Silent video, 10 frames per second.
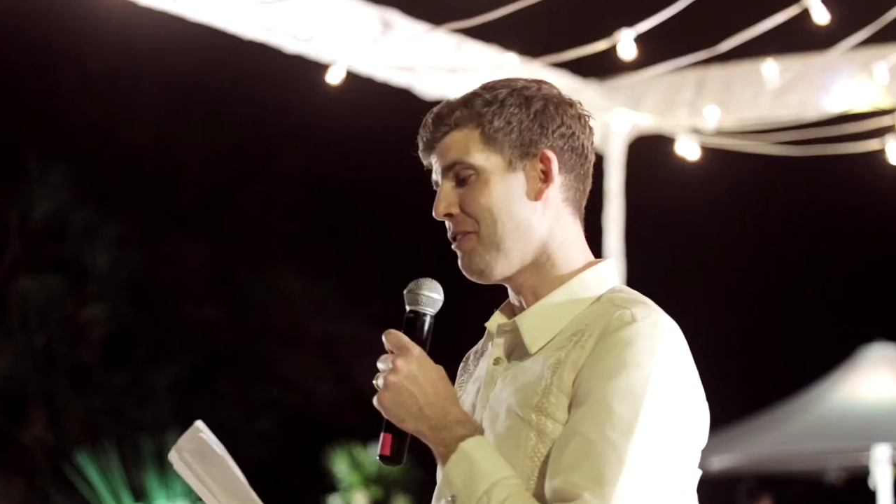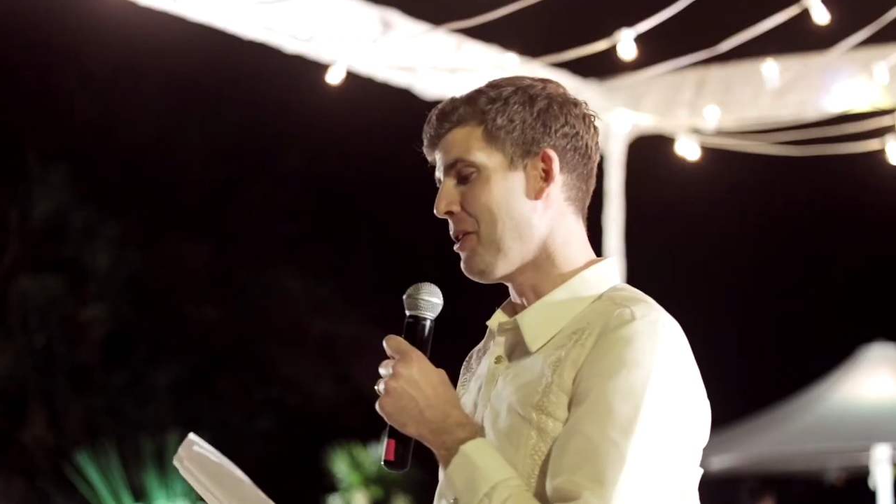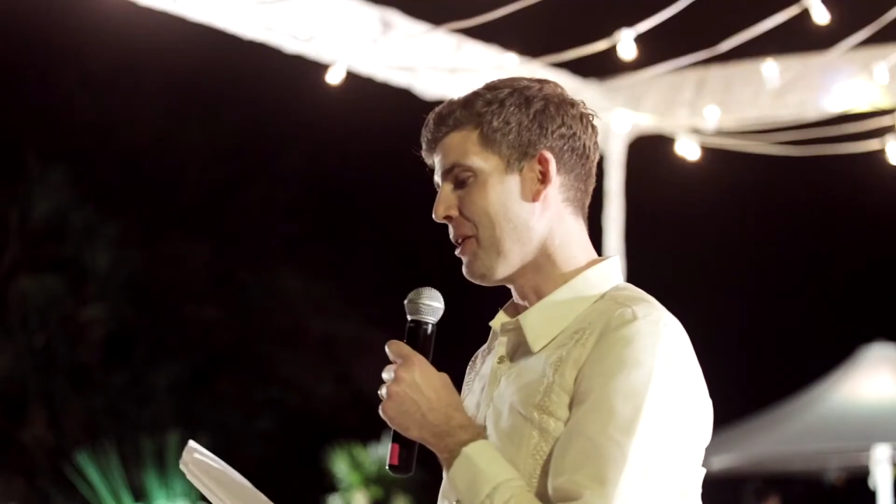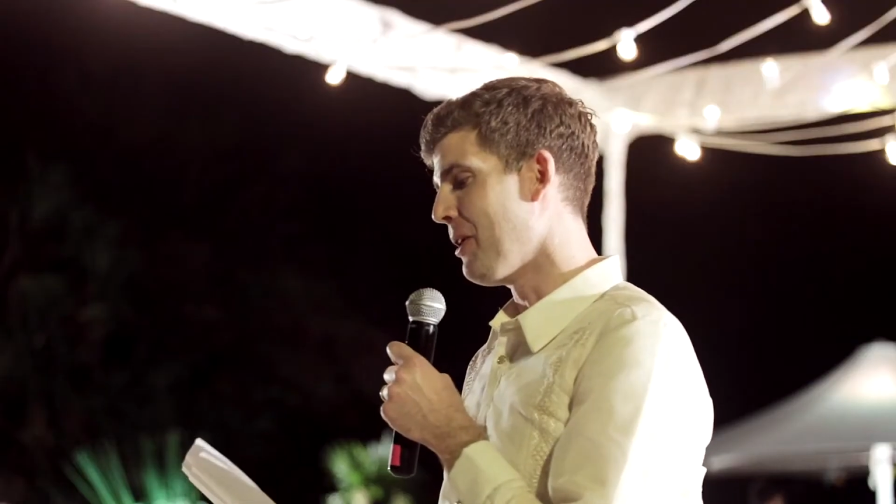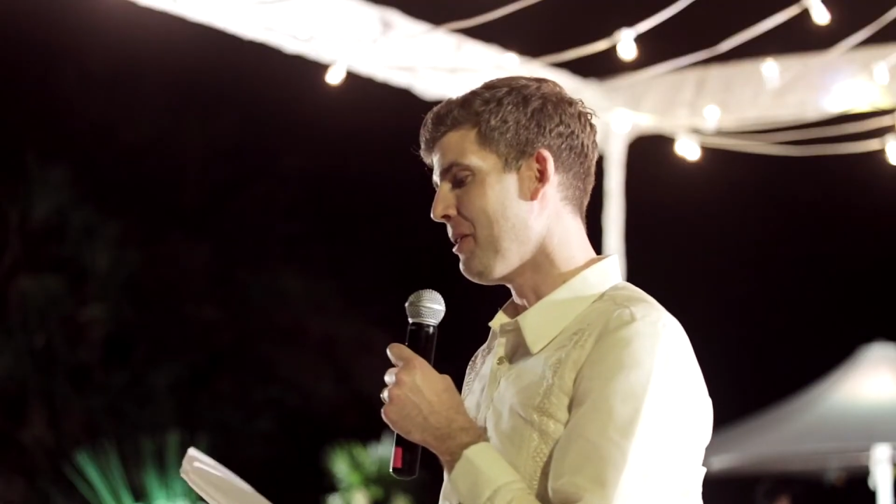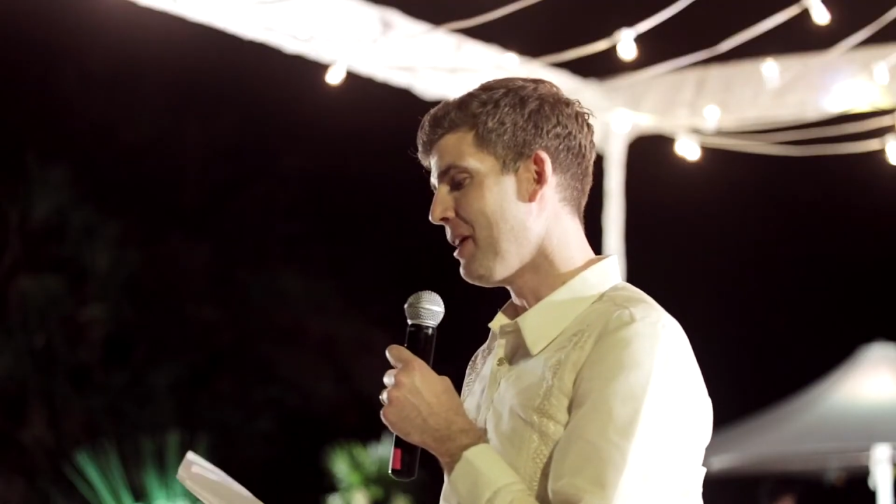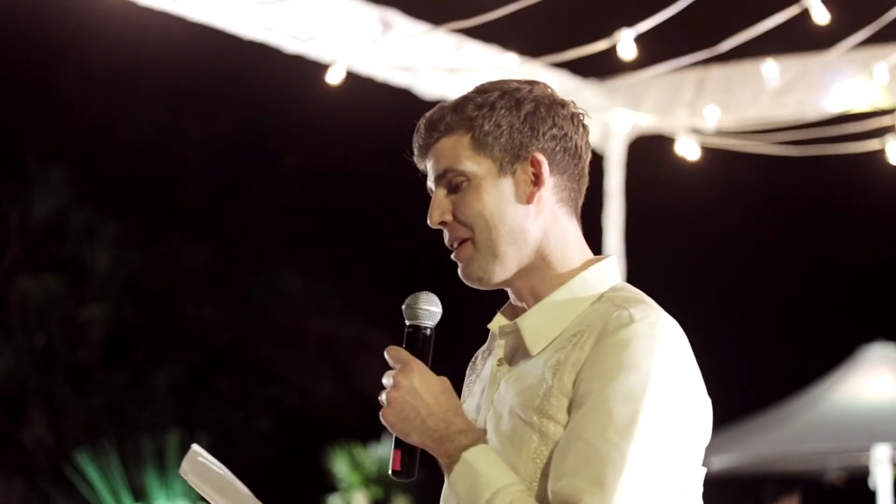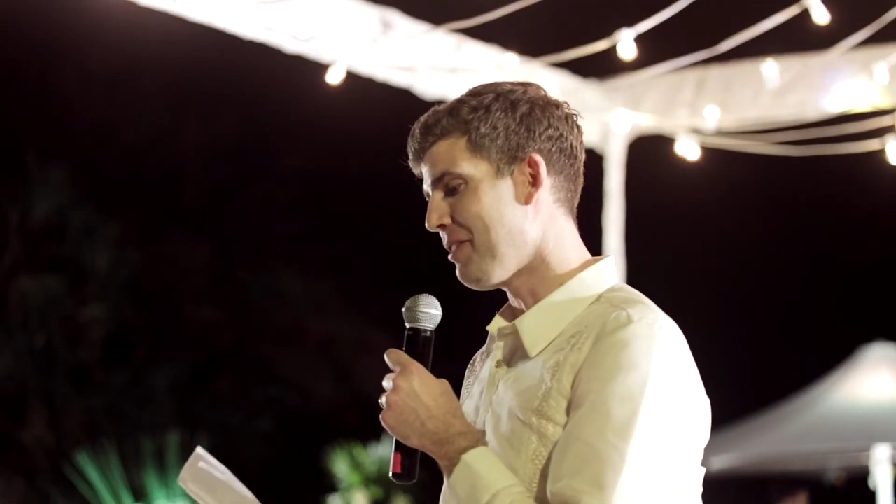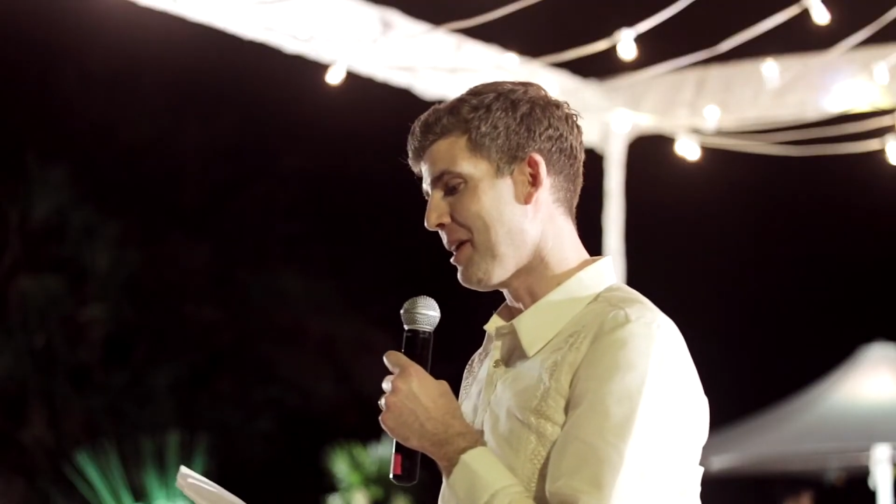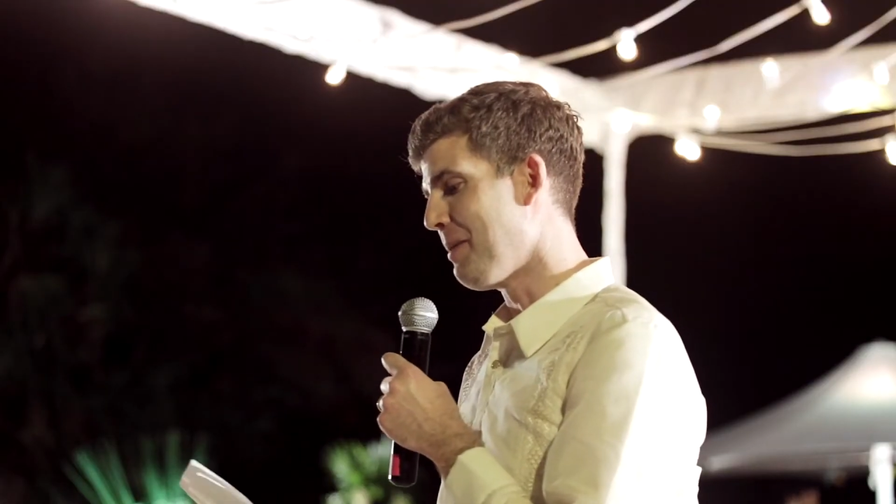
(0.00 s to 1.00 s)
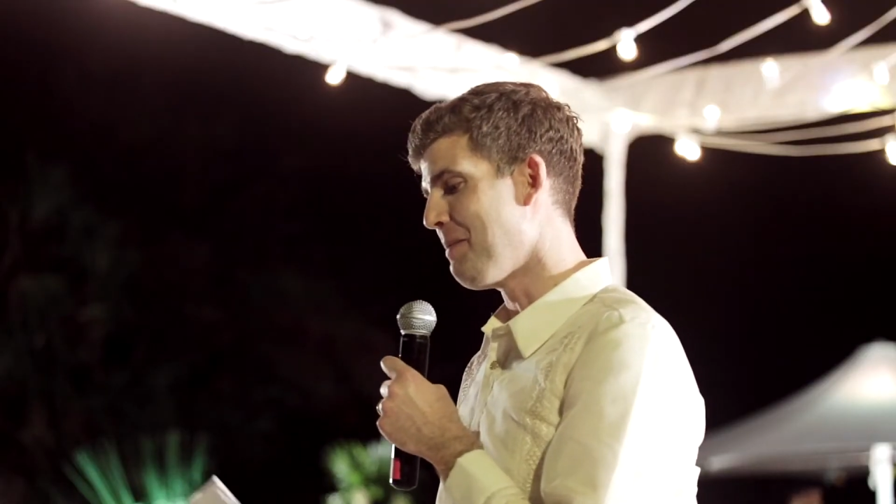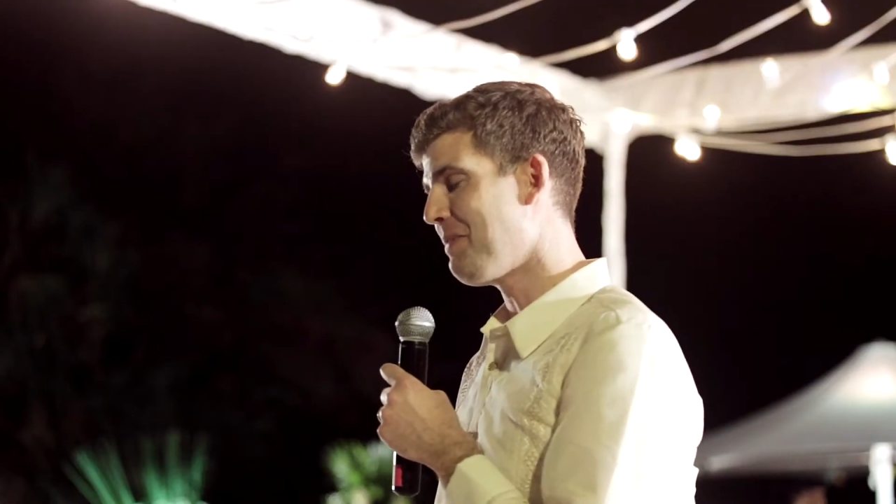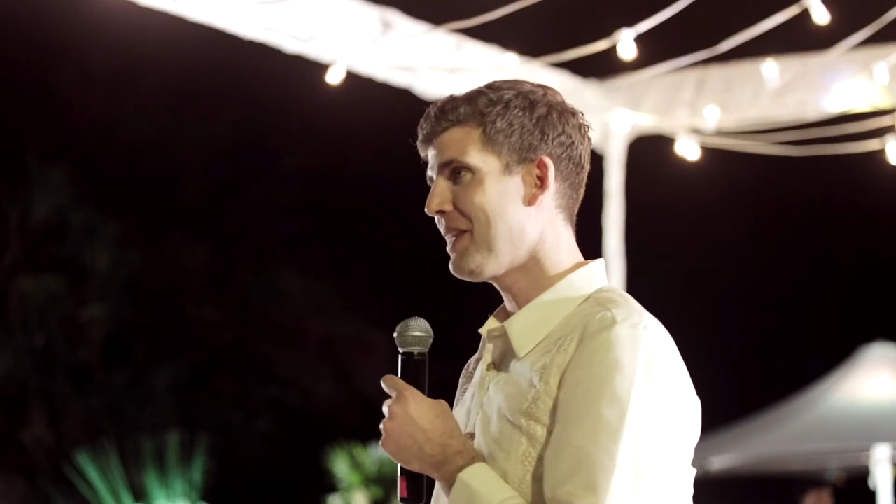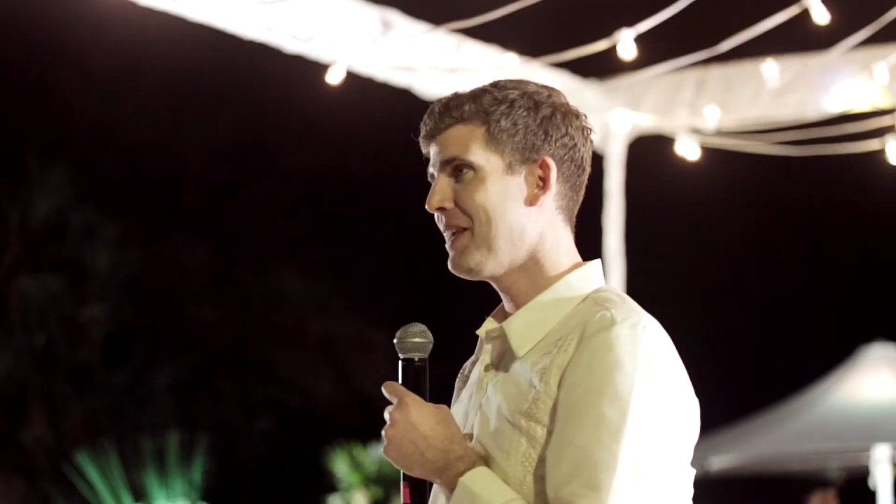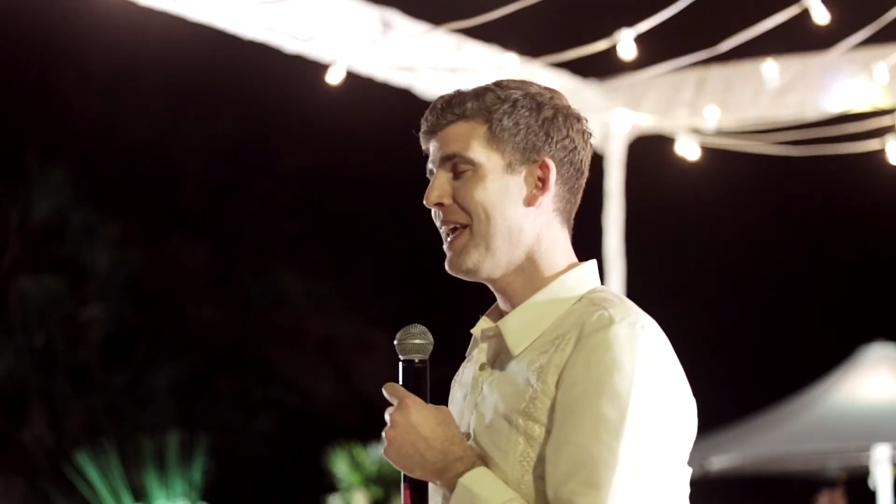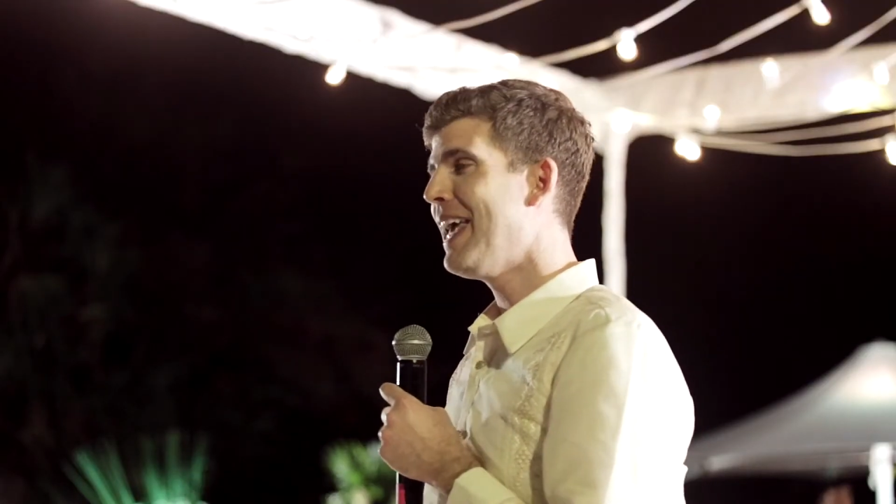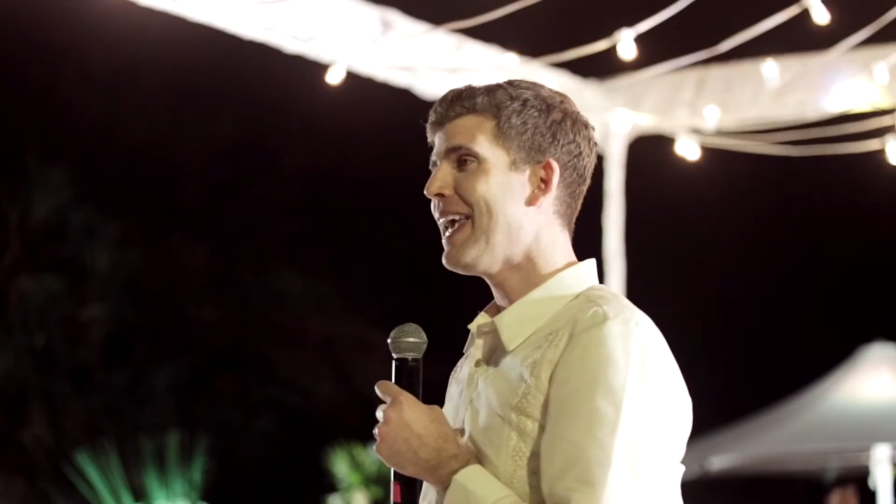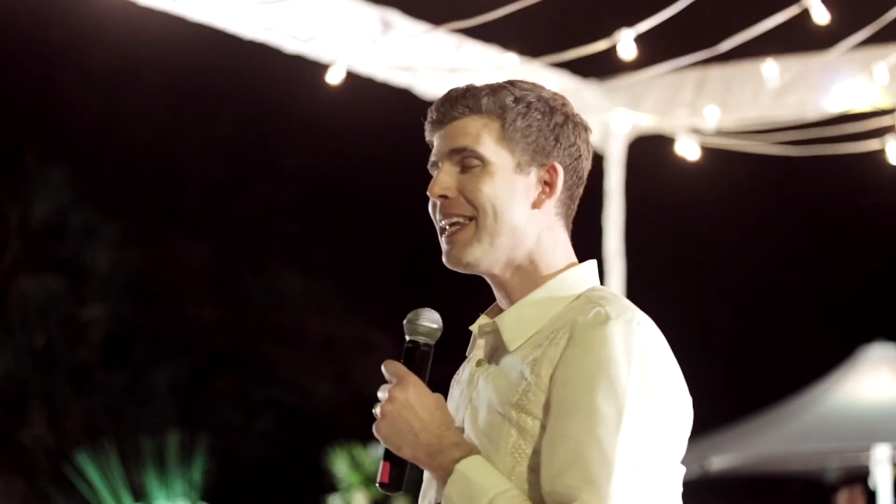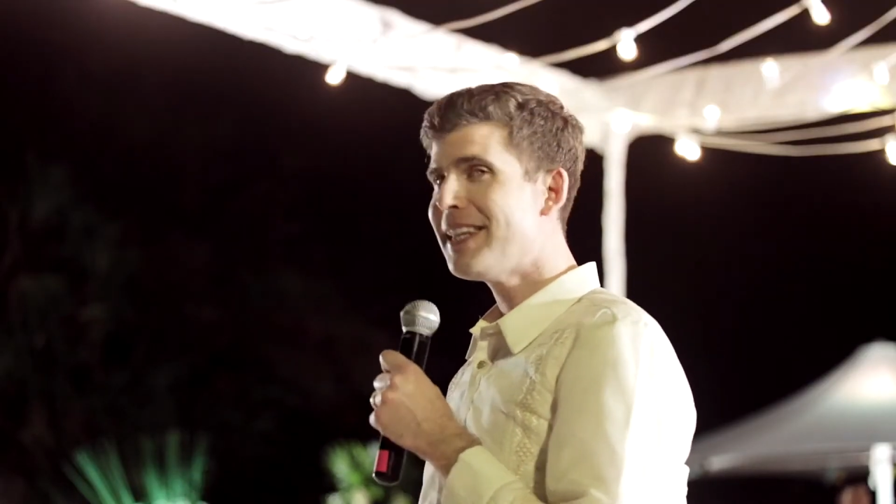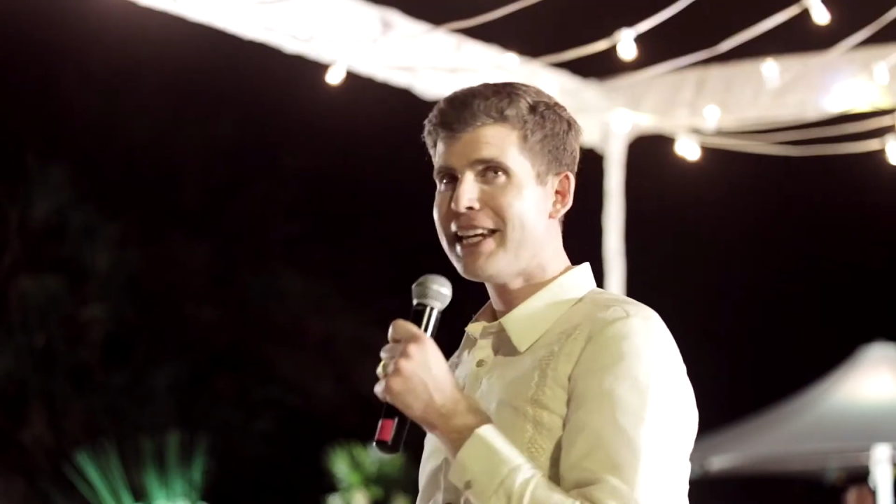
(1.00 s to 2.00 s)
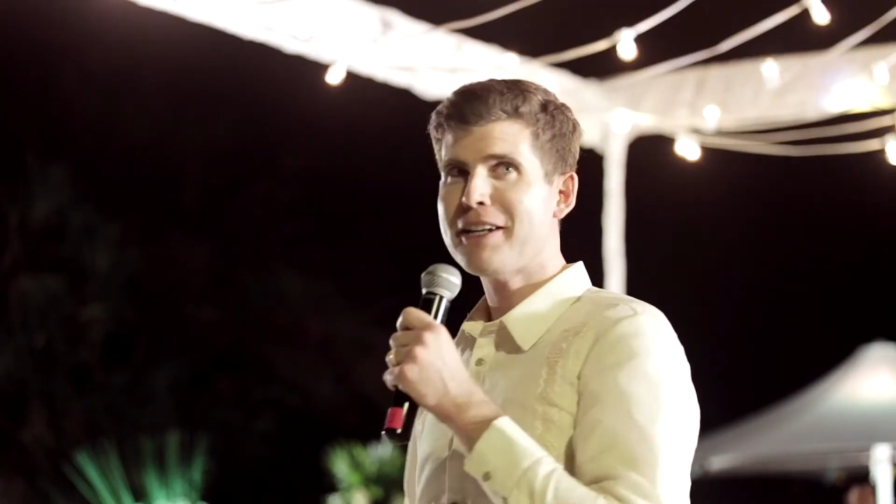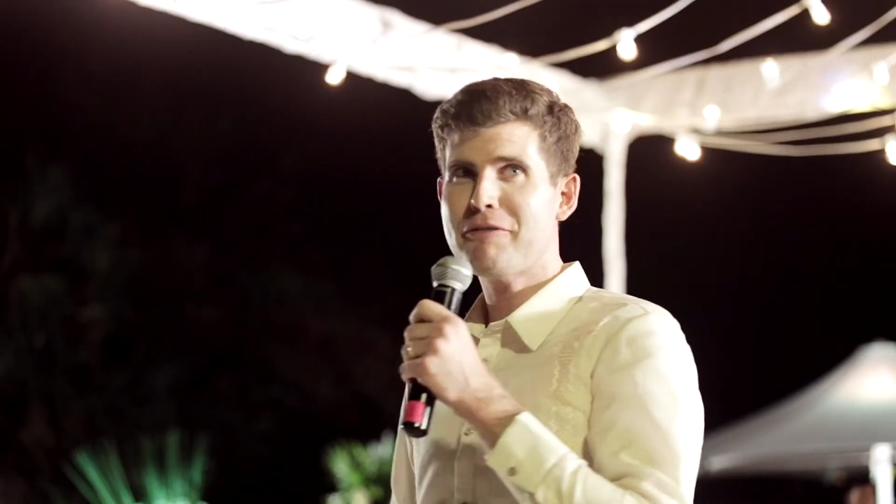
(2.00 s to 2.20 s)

photo of him in the